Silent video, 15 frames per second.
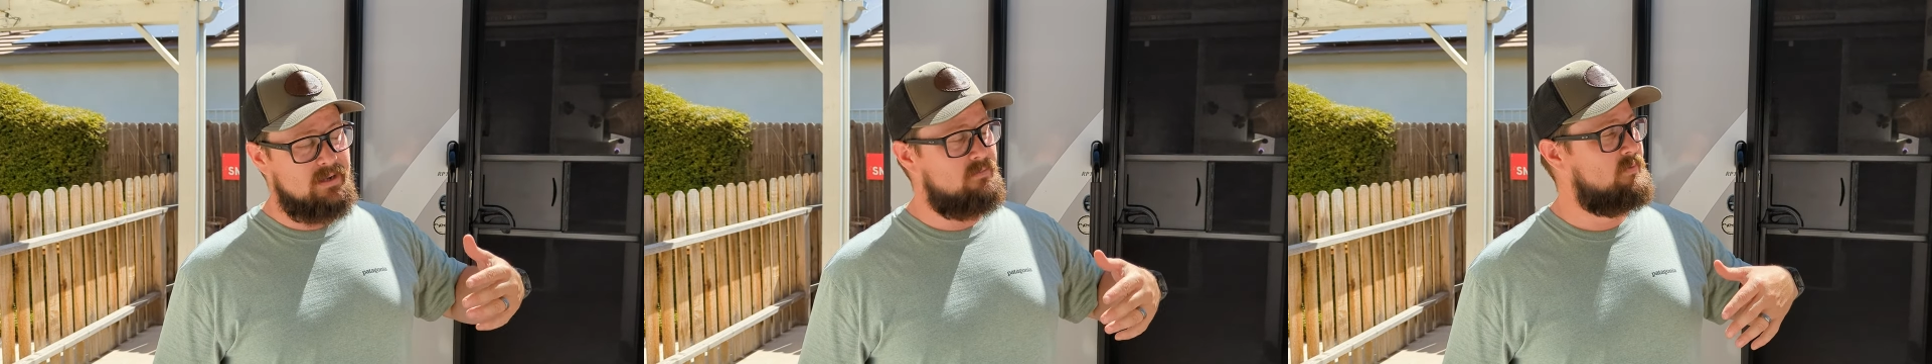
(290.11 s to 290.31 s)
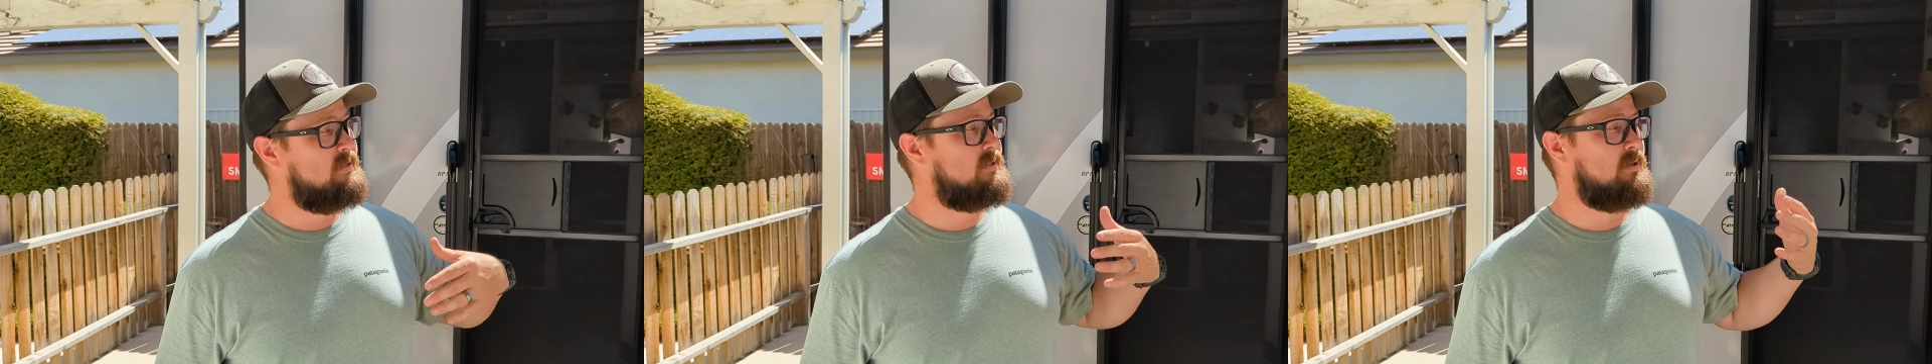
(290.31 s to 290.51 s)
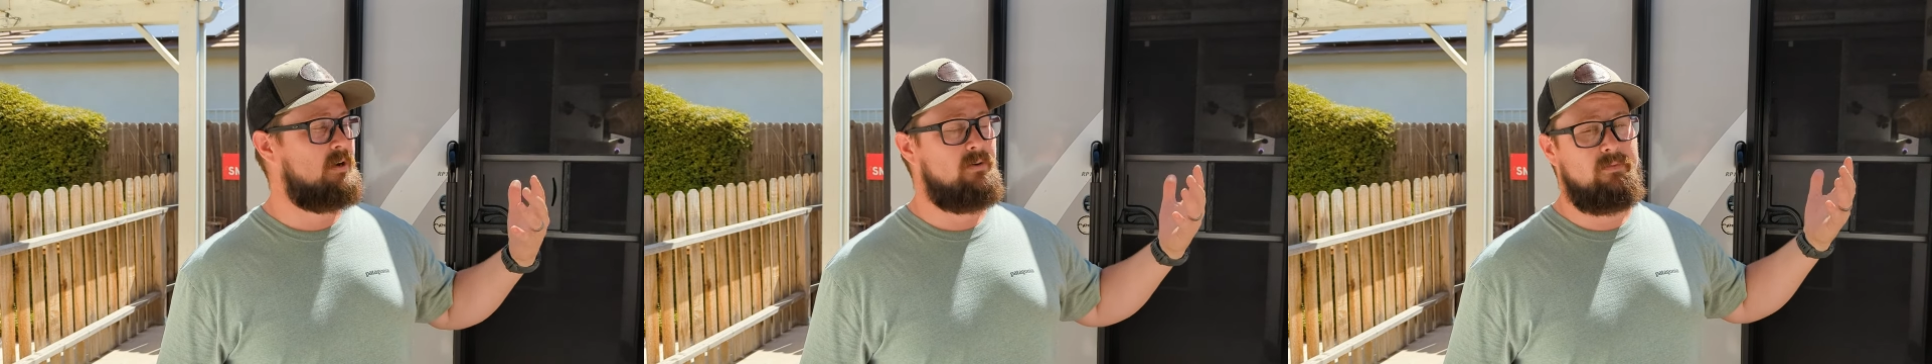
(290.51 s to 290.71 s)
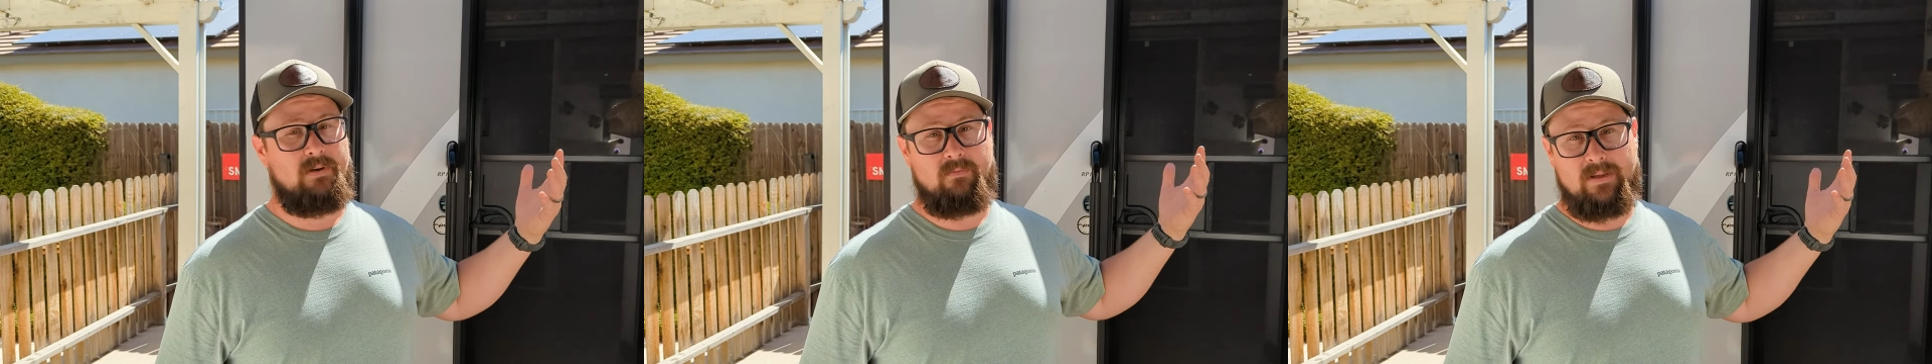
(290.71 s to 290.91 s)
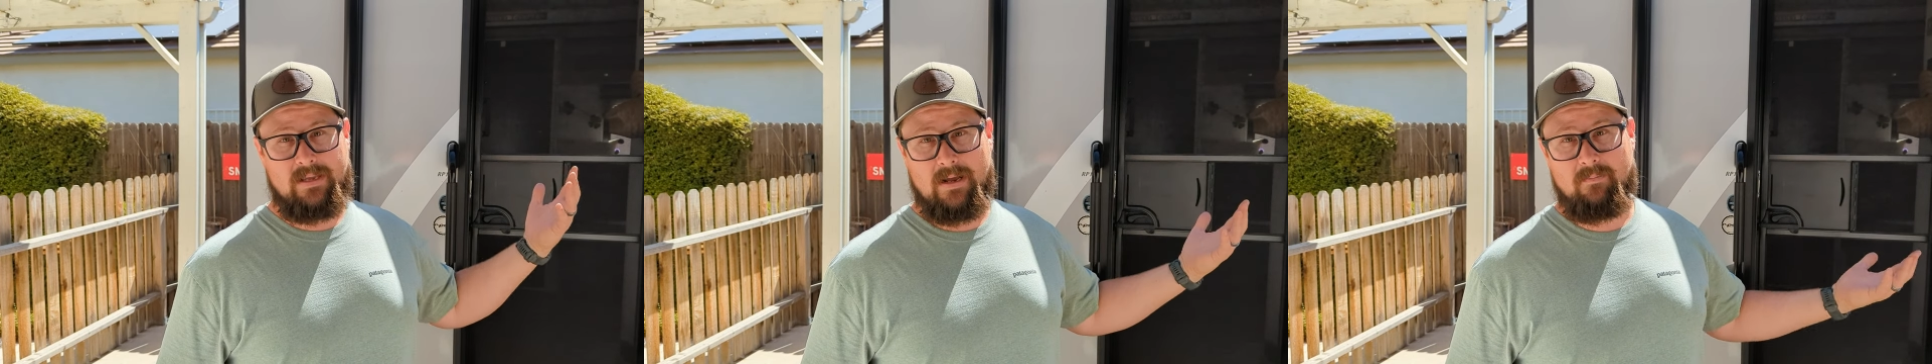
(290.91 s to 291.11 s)
and we saw it when
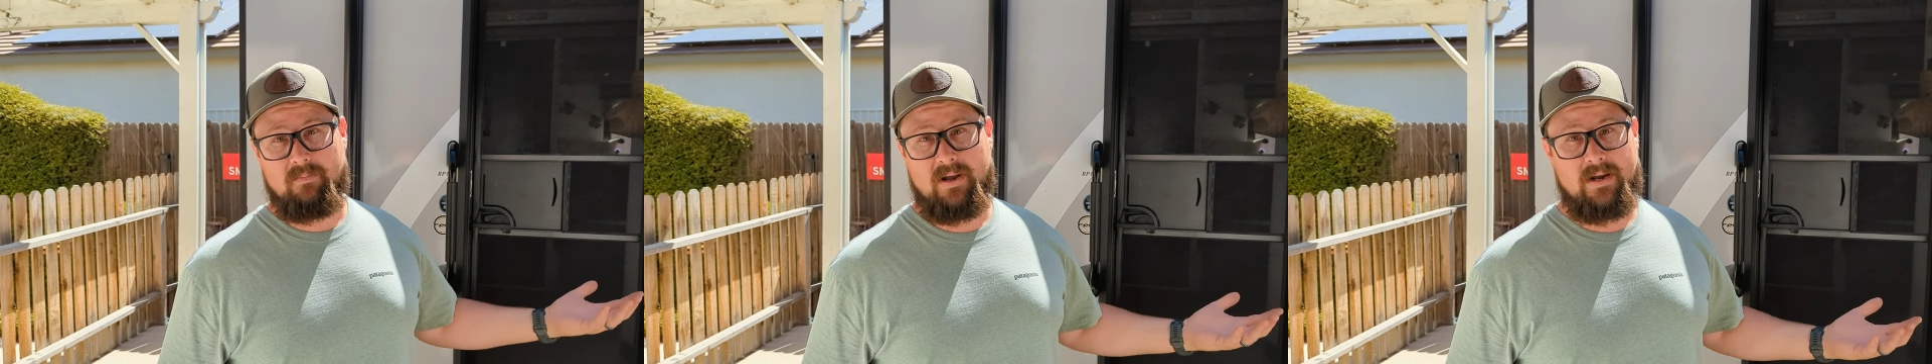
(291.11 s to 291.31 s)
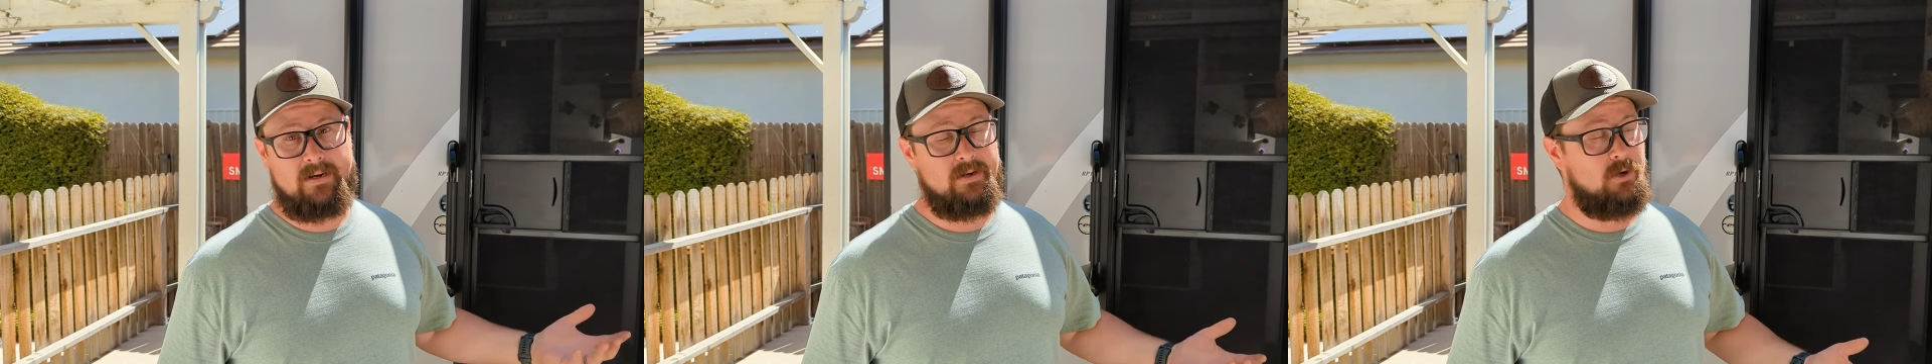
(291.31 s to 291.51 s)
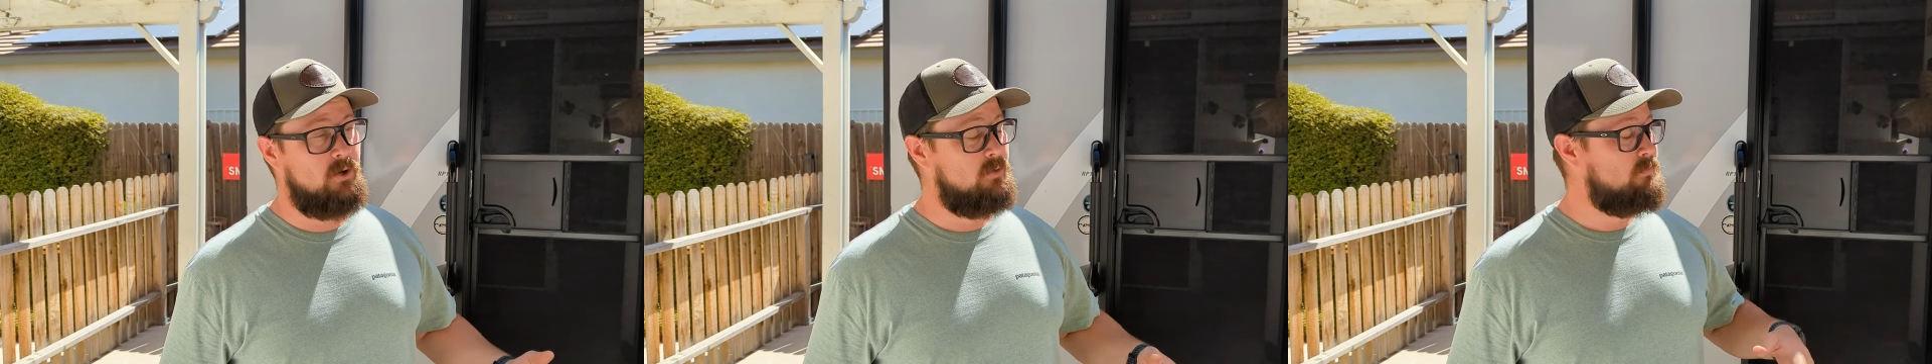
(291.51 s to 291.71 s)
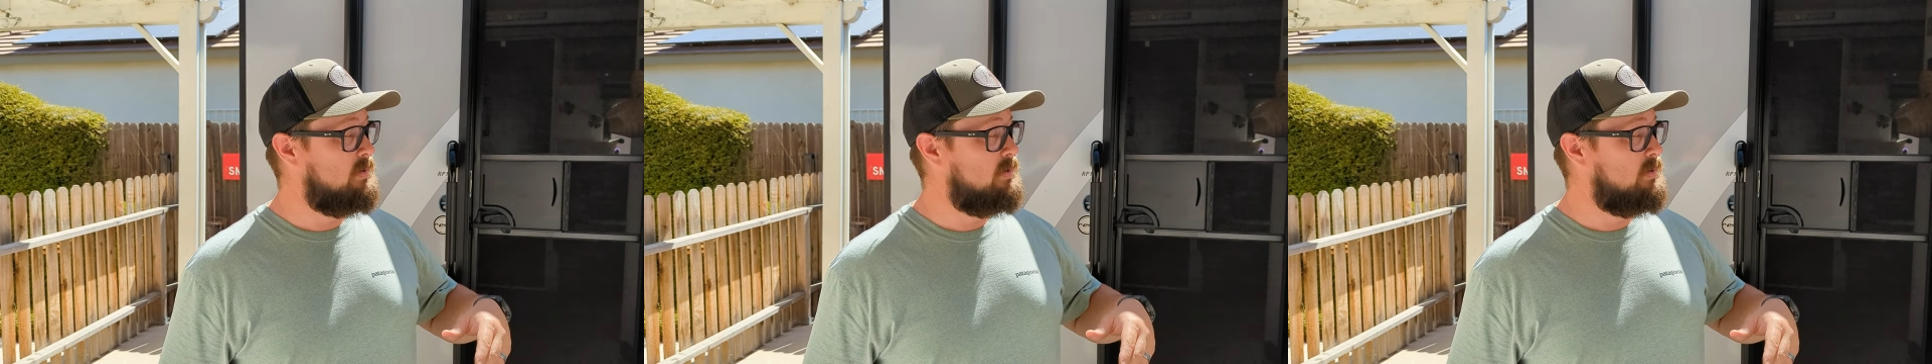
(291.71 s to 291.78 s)
we got back home.